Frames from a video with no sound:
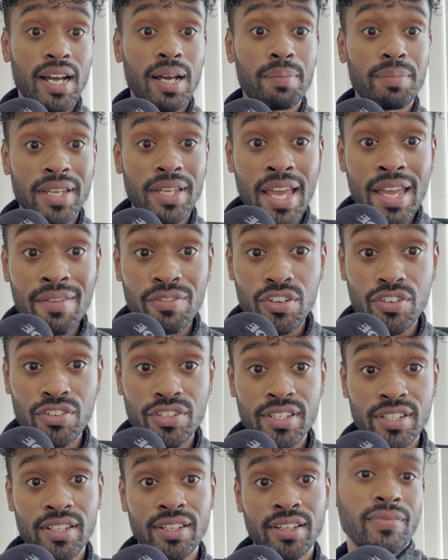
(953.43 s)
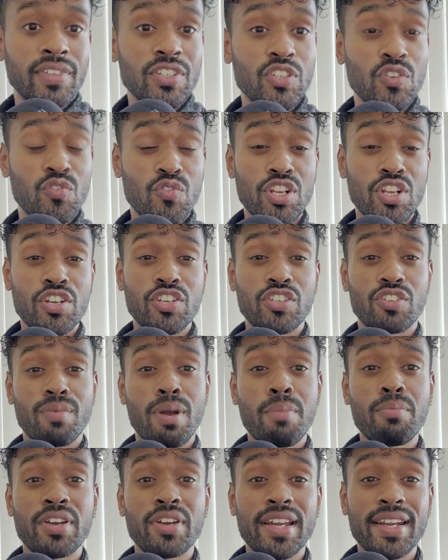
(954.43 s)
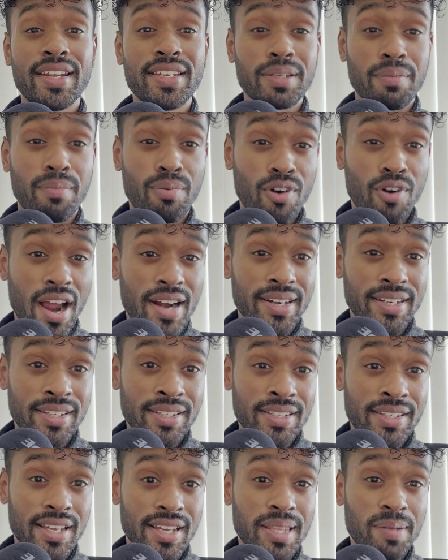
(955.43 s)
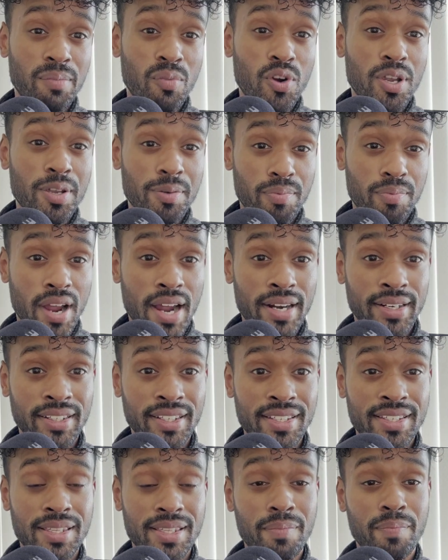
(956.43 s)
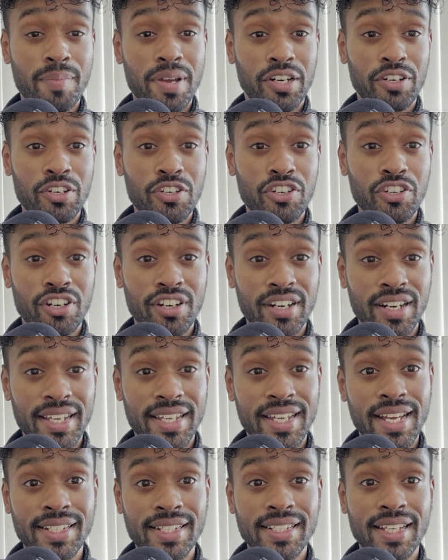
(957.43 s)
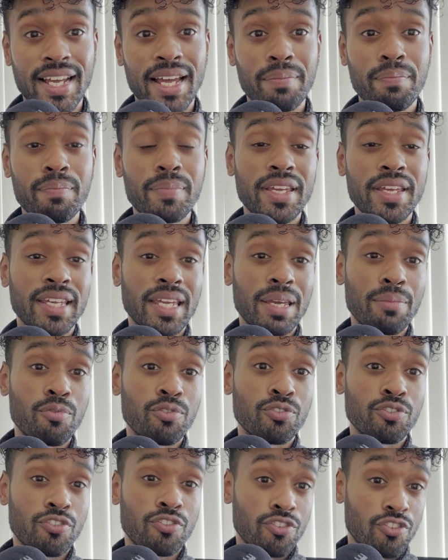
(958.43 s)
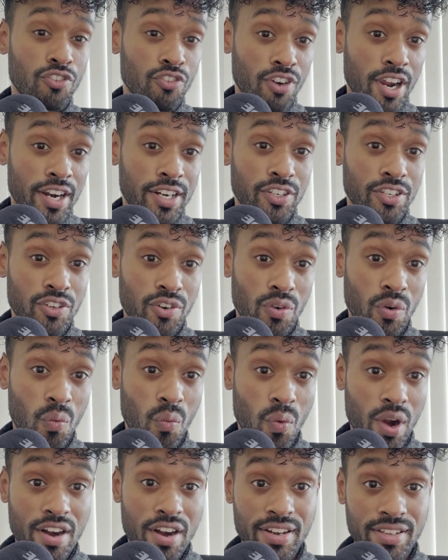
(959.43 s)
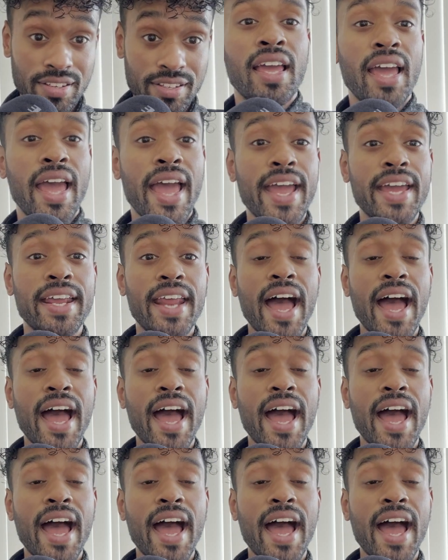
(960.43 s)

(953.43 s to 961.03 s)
behaviors. So really just remember, it is a practice, and the more you practice, the better you're going to get at being able to direct your awareness. And